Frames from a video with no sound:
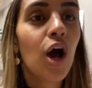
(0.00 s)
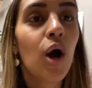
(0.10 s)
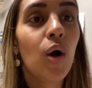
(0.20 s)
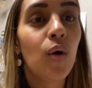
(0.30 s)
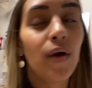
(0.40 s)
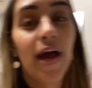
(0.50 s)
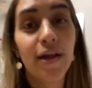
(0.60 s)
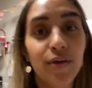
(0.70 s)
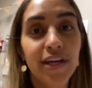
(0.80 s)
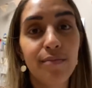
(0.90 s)
oh, how
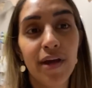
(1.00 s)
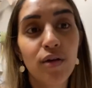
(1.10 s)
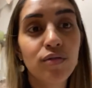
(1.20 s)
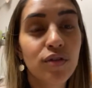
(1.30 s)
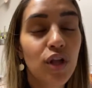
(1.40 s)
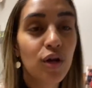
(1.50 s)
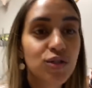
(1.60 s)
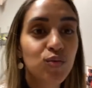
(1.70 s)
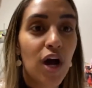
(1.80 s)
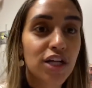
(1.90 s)
do I get my
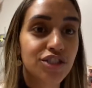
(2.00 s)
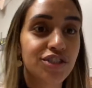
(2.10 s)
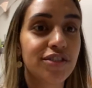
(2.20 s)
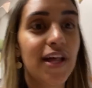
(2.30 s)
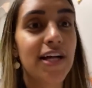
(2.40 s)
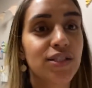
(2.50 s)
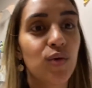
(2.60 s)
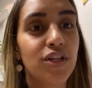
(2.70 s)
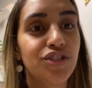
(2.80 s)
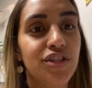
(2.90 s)
clothes washed? Last
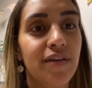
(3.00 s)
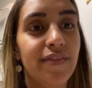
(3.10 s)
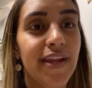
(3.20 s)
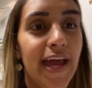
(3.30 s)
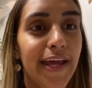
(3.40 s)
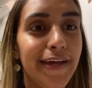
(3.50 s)
question of the night.